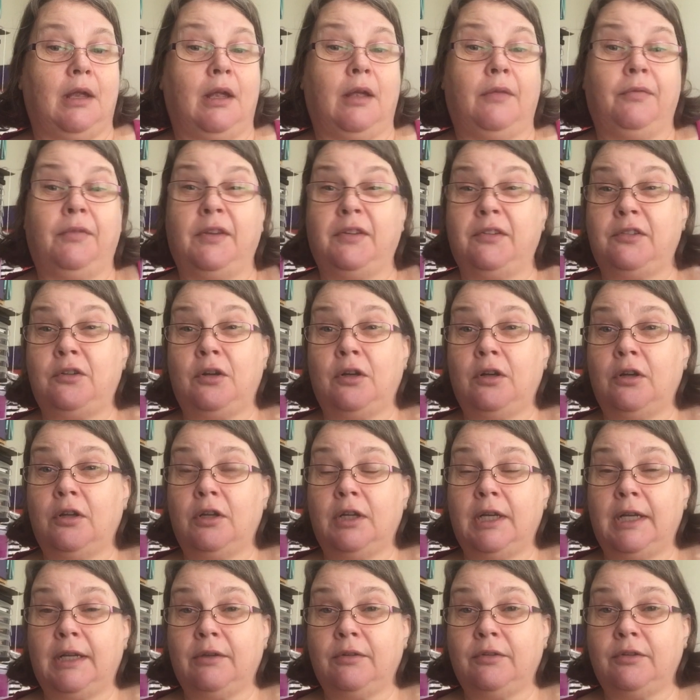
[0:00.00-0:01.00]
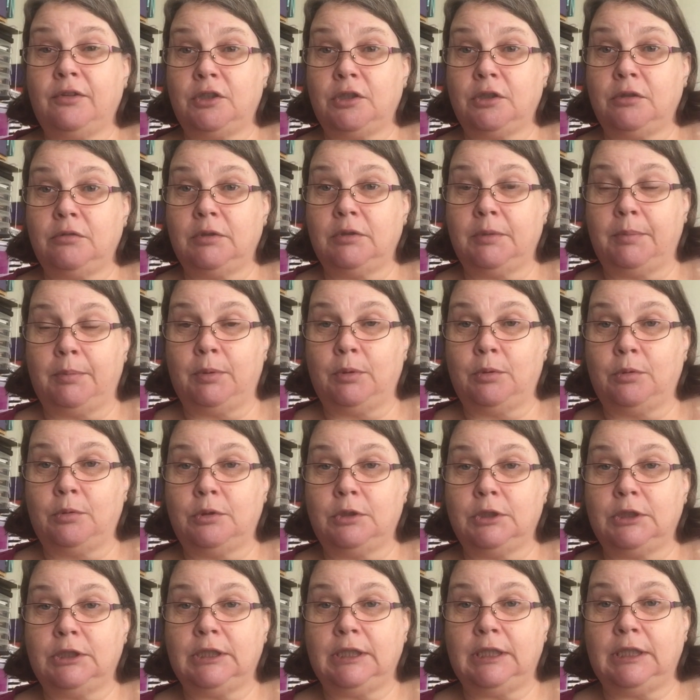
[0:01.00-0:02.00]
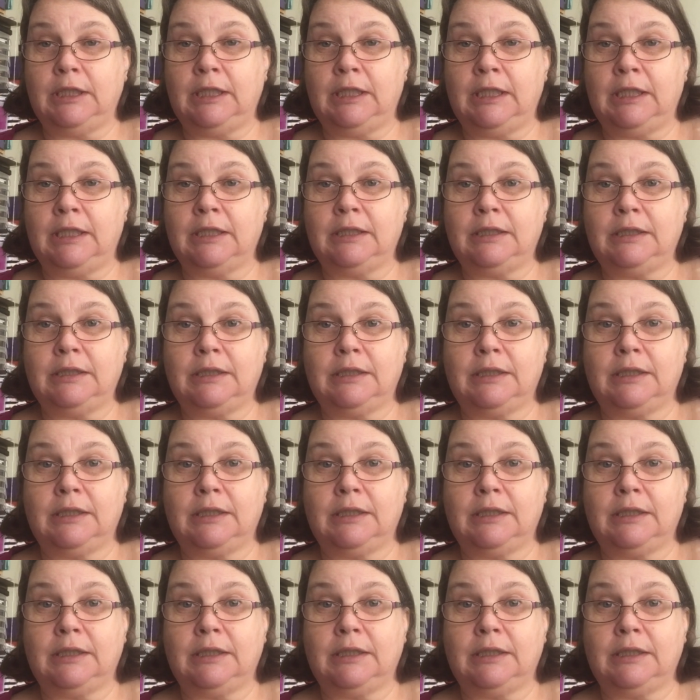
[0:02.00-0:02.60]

There's not a lot else to report here.